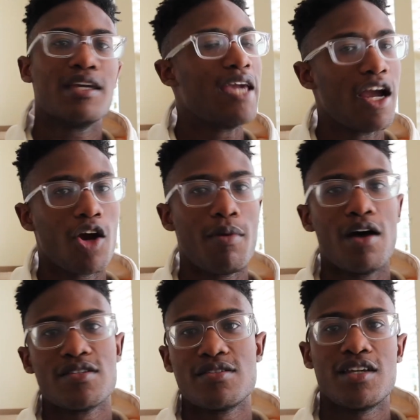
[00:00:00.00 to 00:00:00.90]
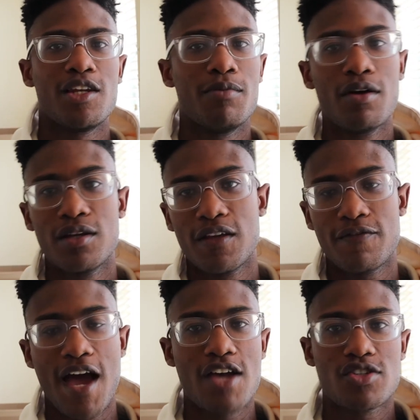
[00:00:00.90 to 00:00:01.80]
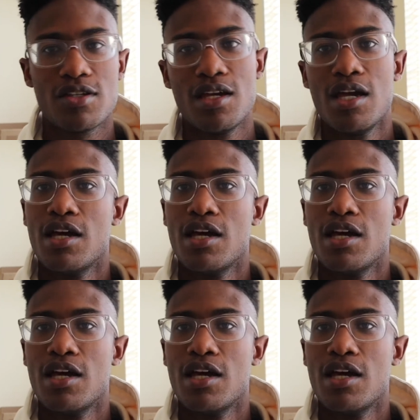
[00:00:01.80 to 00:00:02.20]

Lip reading: care about sustainability and fashion.